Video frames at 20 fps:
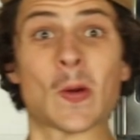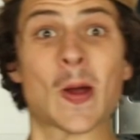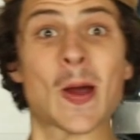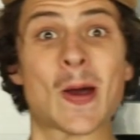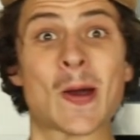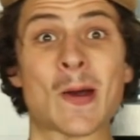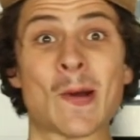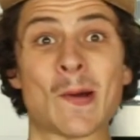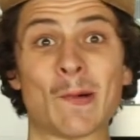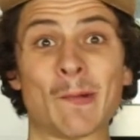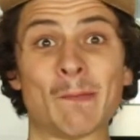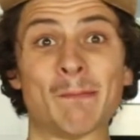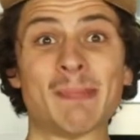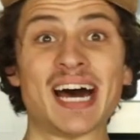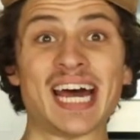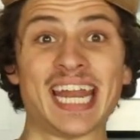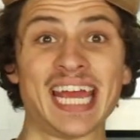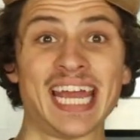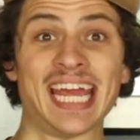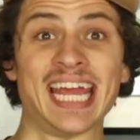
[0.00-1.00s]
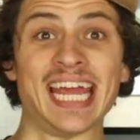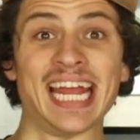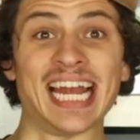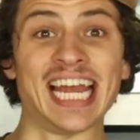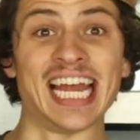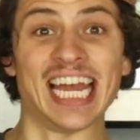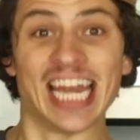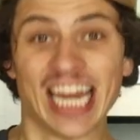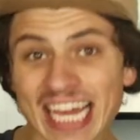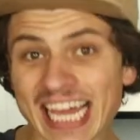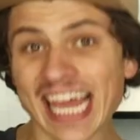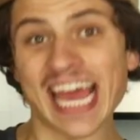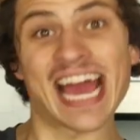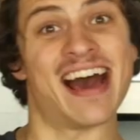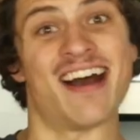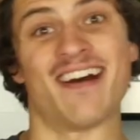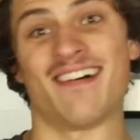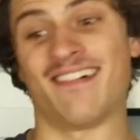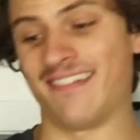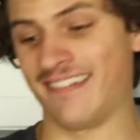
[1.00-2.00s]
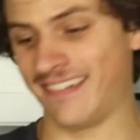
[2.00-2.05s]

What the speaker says: Whoa, buddy, look out.